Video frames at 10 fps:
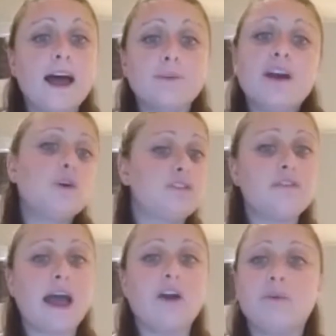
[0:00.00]
You have to
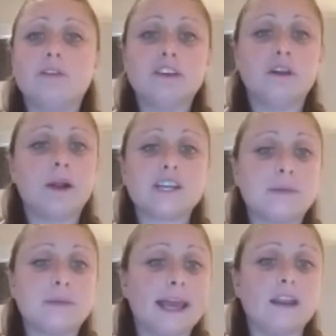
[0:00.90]
hold yourself
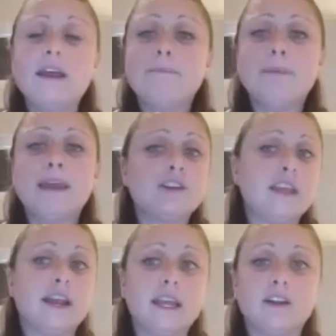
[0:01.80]
accountable to your project
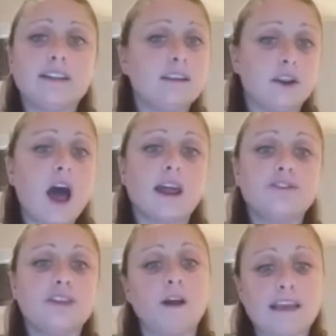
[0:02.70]
plan. Make sure that
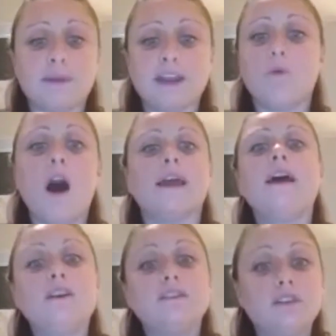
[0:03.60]
you're hitting your dates, and if you're
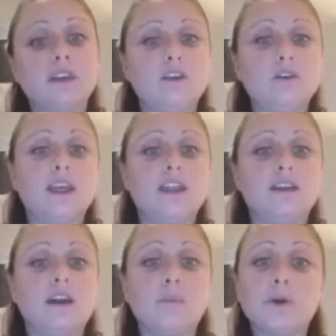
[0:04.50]
not, understand
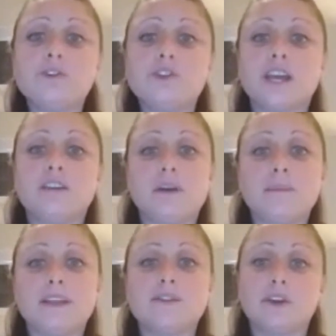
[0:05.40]
what's happening and
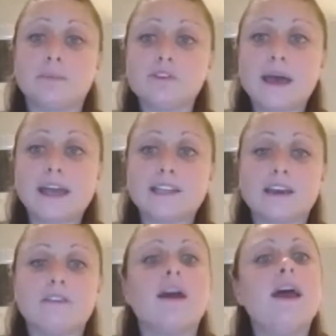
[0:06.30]
why, so that you
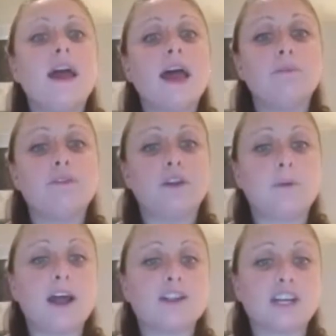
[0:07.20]
can approach it
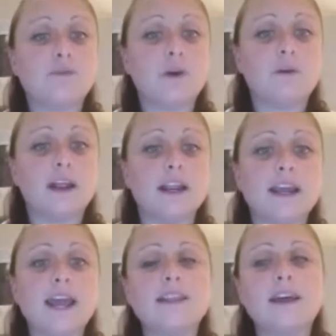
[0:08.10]
from a different
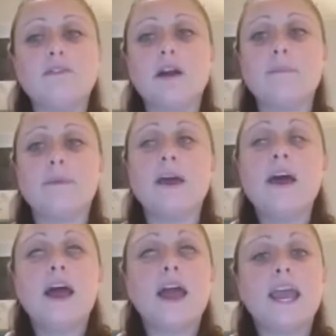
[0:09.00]
perspective and move your
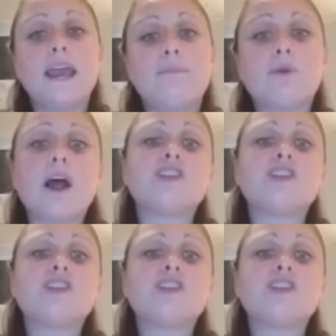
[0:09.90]
project forward.